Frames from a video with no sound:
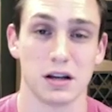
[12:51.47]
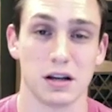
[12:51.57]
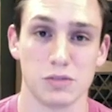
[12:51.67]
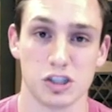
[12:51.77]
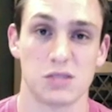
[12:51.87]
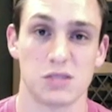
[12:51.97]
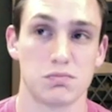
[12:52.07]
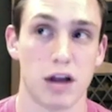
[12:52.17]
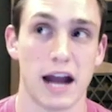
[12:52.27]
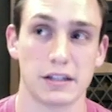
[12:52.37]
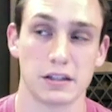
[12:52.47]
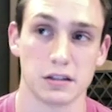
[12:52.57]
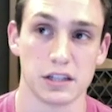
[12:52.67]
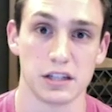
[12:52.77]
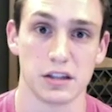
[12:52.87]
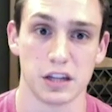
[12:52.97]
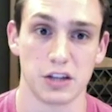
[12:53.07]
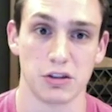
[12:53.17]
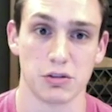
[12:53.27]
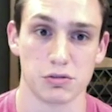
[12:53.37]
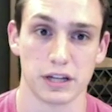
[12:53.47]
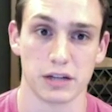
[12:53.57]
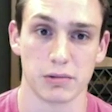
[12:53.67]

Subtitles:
just practically think through like,